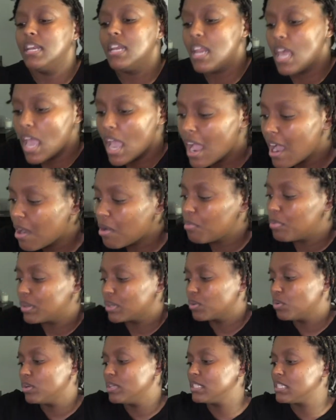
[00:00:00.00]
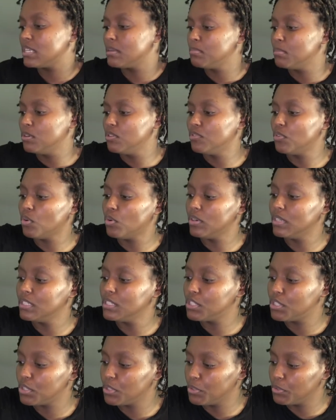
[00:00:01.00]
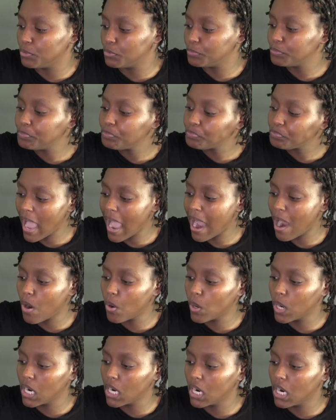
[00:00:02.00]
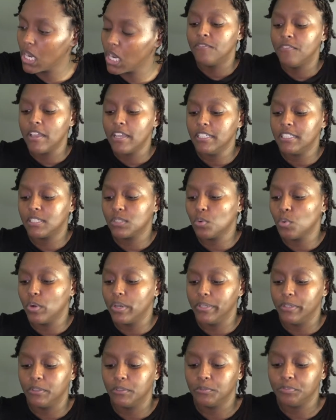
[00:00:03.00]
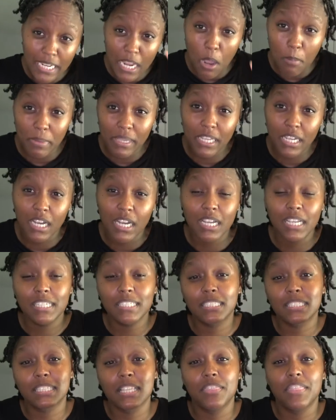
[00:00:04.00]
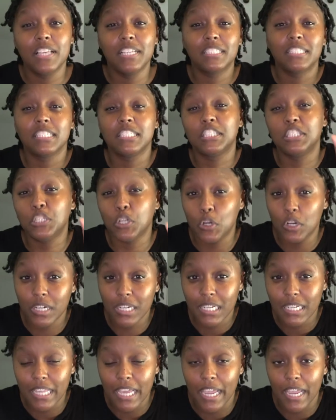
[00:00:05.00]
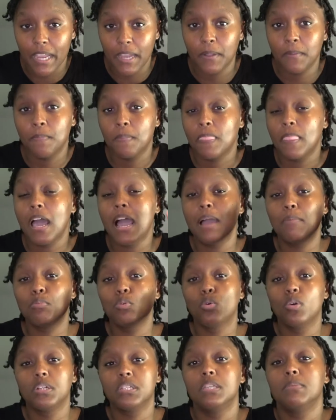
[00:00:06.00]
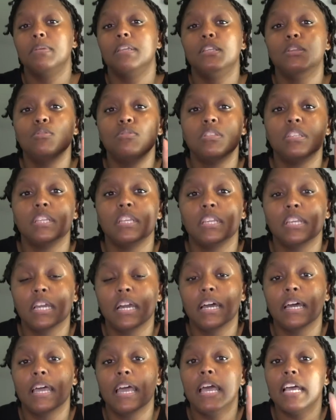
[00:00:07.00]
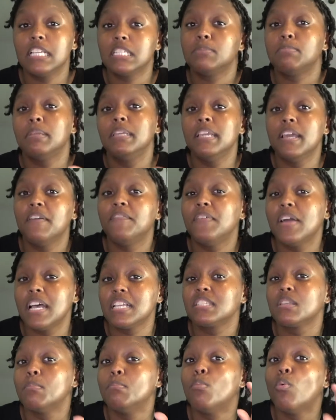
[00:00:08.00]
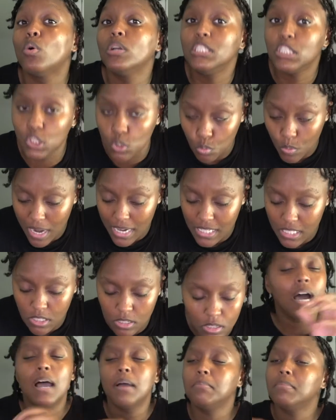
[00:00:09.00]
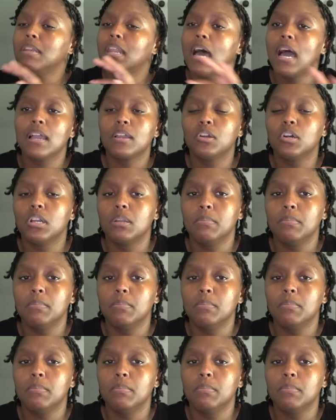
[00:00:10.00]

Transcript: Now we're going to move on to our face oil. Now because this is during the day, I'm going to be using a SPF as a moisturizer. I'm not going